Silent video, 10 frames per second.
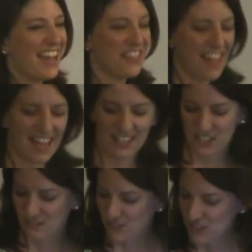and that
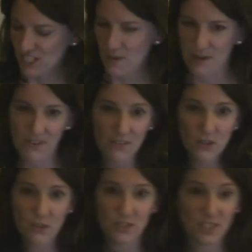is the first time I've
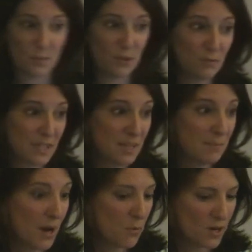ever heard someone
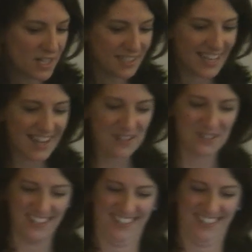read my work aloud.